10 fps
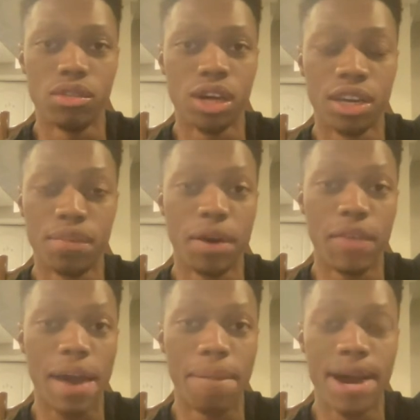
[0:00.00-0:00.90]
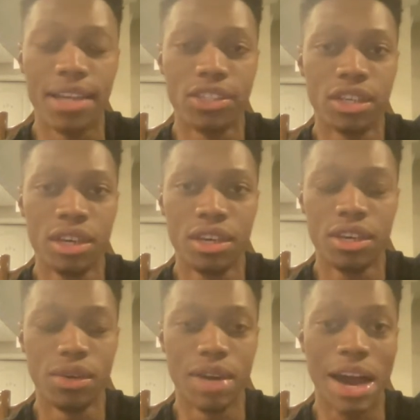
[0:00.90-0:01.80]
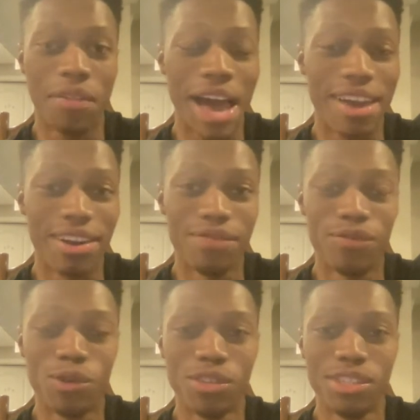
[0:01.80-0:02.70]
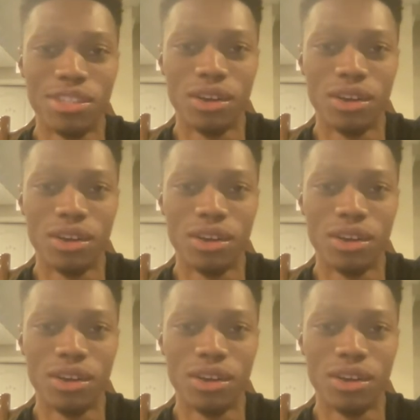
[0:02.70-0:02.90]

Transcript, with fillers: talking about that match, you know, and how that unfolded.